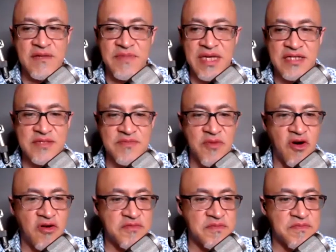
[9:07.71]
being in
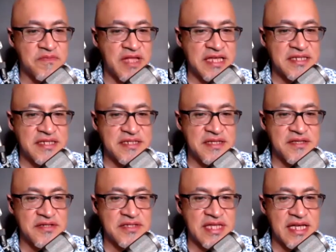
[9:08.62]
small places, it
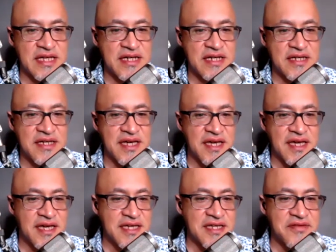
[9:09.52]
looks like
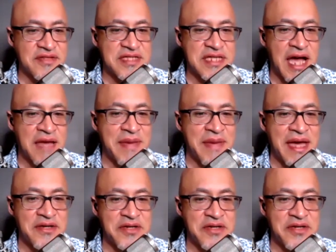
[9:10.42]
you're in timeout.